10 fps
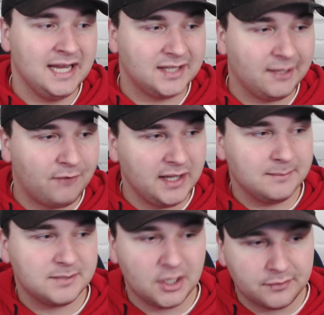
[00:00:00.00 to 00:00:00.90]
They find
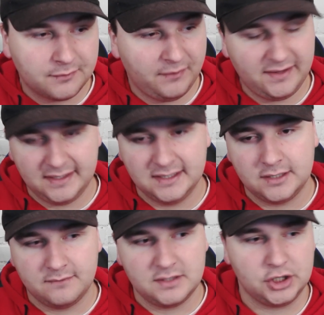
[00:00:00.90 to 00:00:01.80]
themselves 5th in the
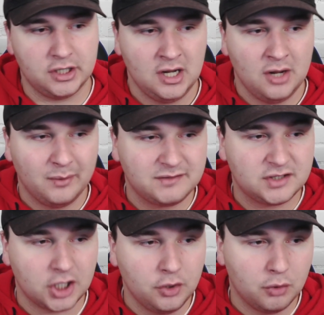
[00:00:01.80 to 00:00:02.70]
division with
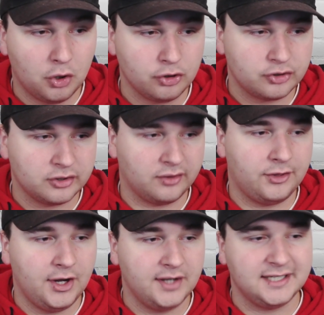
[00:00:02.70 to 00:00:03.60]

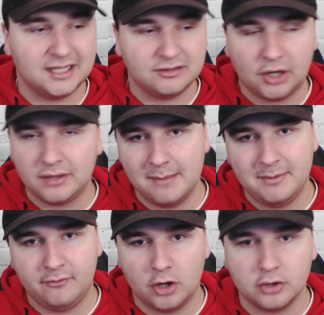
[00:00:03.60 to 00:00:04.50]
230. Now, don't get me
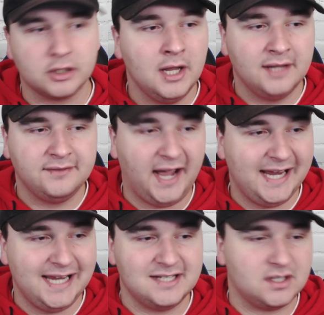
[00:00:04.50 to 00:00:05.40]
wrong, that
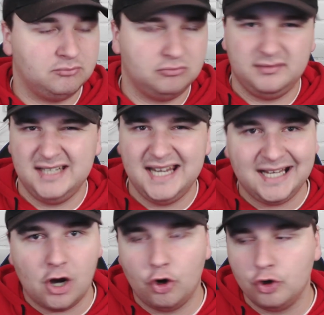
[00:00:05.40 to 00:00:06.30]
is
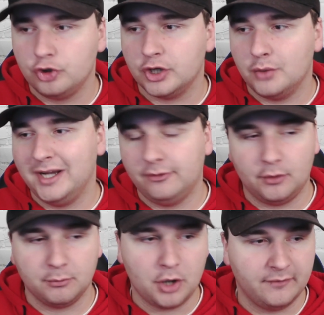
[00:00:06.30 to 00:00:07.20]
nearly 100 away
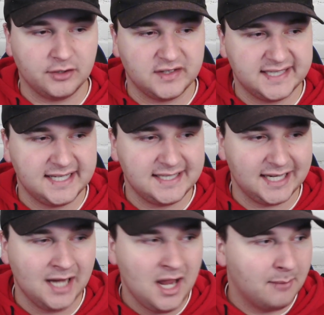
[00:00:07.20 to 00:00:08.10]
from Coventry
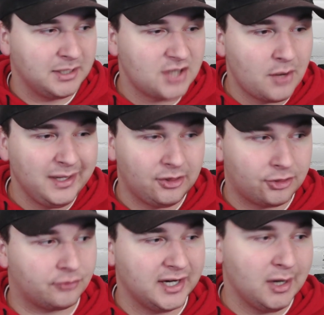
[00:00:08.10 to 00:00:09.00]
City, but it's only
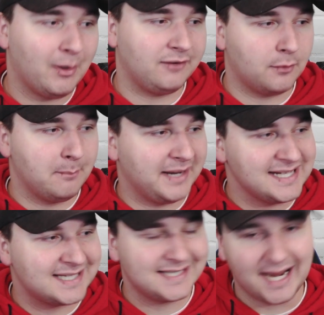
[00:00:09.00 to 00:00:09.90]
3 away from being
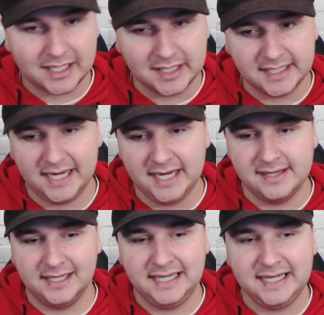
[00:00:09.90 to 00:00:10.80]
2nd in
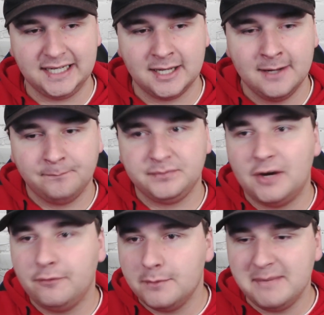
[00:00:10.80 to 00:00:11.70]
the league.
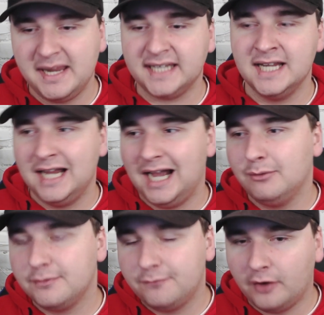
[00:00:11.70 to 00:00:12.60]
Now, for me, I
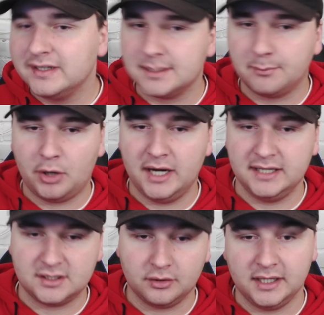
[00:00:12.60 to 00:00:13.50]
was very
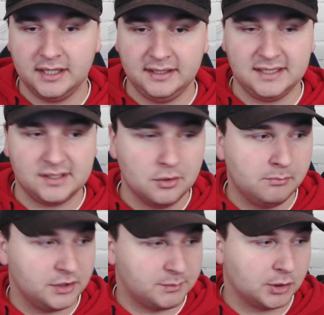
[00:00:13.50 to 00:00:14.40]
surprised looking at these
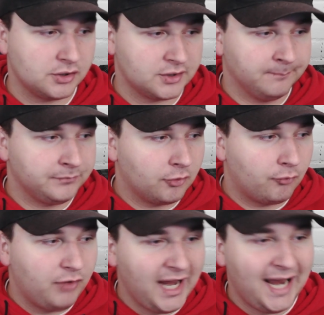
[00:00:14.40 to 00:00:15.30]
numbers because
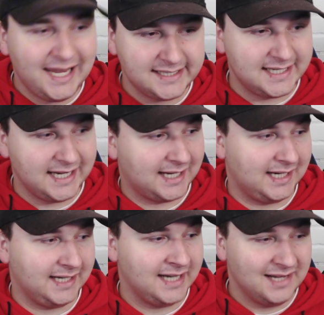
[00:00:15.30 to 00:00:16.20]

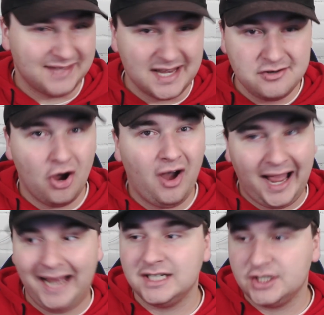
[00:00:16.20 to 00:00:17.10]
realistically, they're not
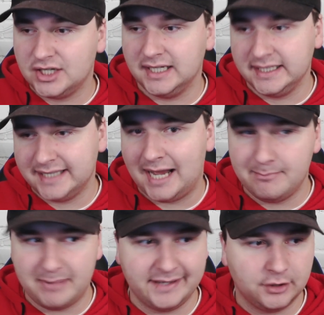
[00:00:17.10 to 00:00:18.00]
actually that
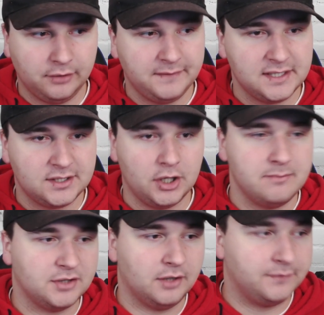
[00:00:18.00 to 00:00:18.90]
bad off in
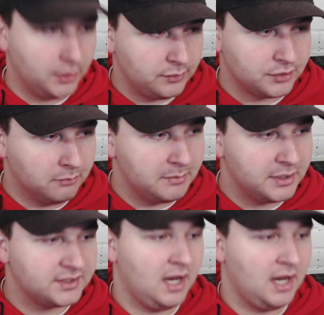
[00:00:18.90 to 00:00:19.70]
terms of those numbers.